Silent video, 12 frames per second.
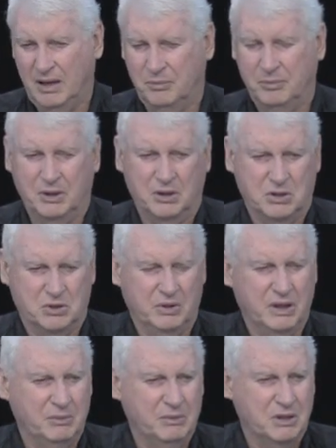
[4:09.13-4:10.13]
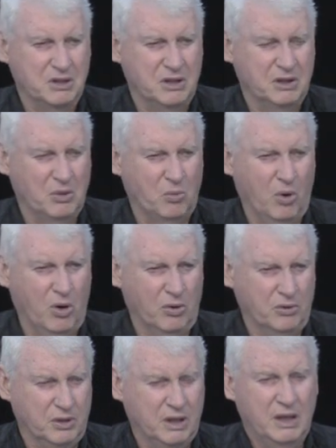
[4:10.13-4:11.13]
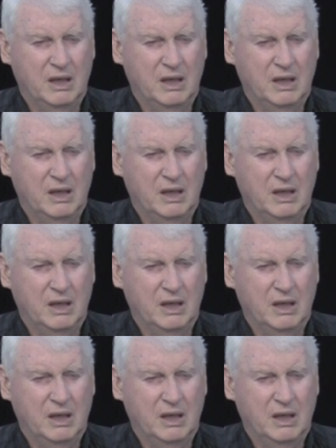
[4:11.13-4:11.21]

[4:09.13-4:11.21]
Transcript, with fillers: our ministry. I'm not saying they won't,